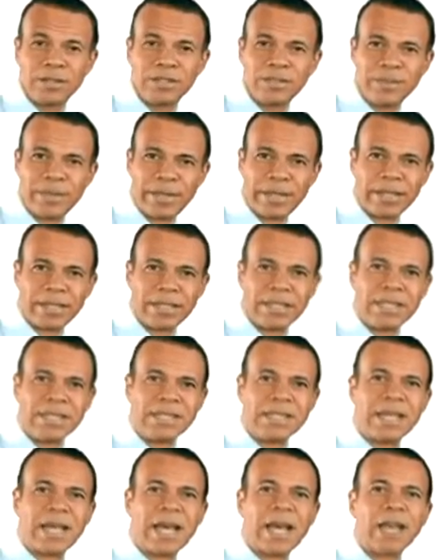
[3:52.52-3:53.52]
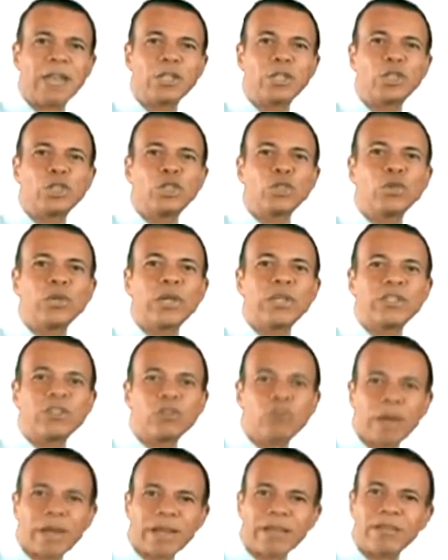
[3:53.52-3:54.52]
spell is how to
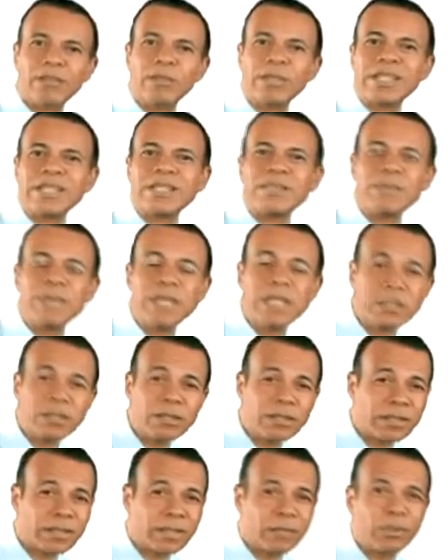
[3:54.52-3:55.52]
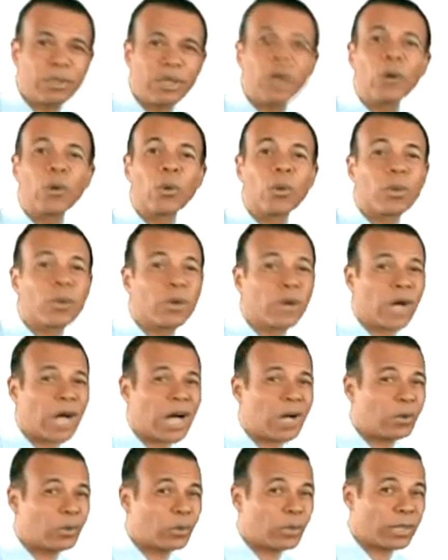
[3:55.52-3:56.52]
attract the best speakers, and we all know
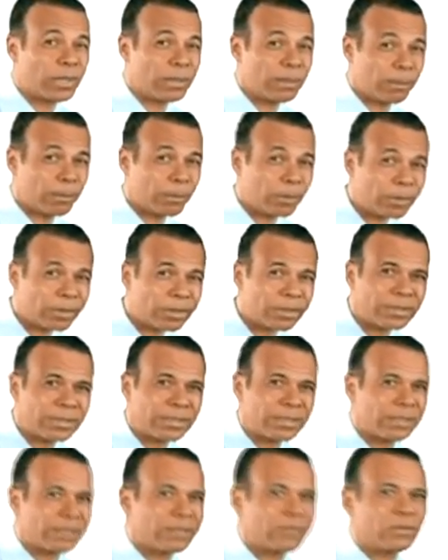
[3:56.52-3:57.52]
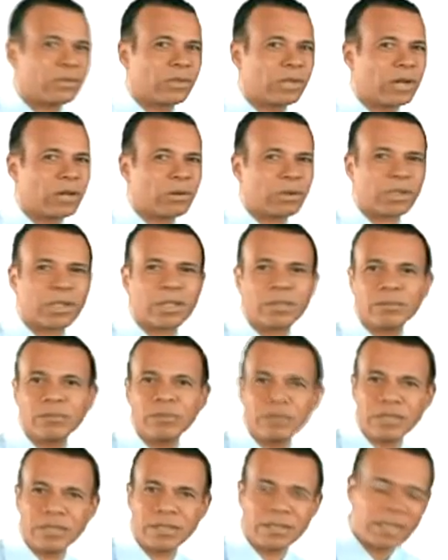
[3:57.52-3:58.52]
how important it is for our
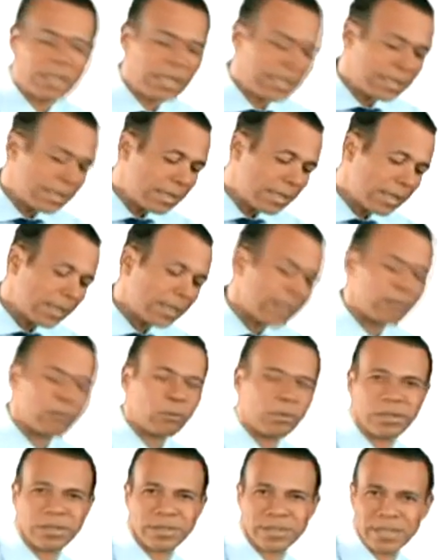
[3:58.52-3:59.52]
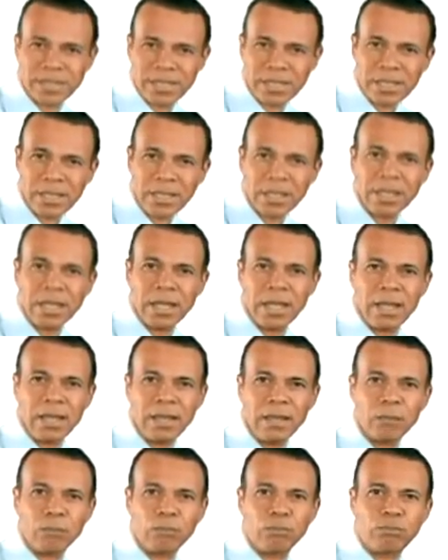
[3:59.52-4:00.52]
conference. We are still
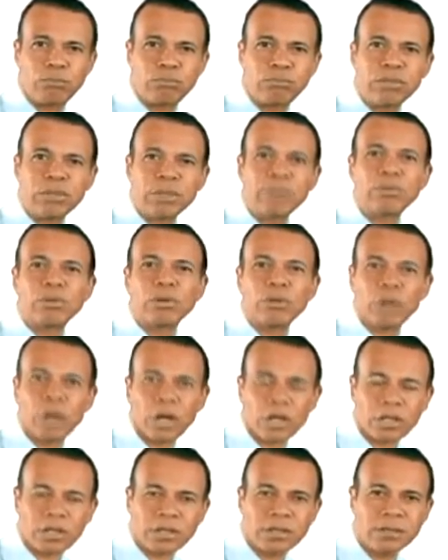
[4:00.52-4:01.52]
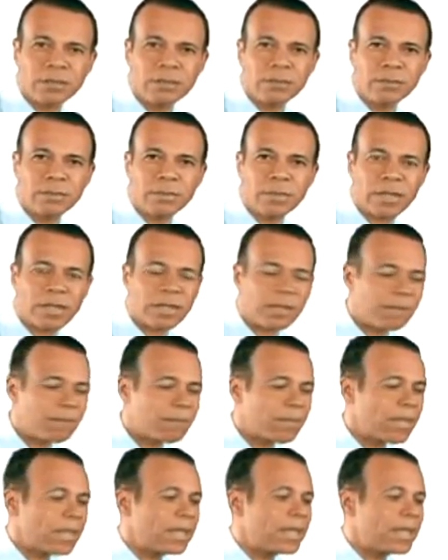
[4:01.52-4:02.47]
in the pre-production part.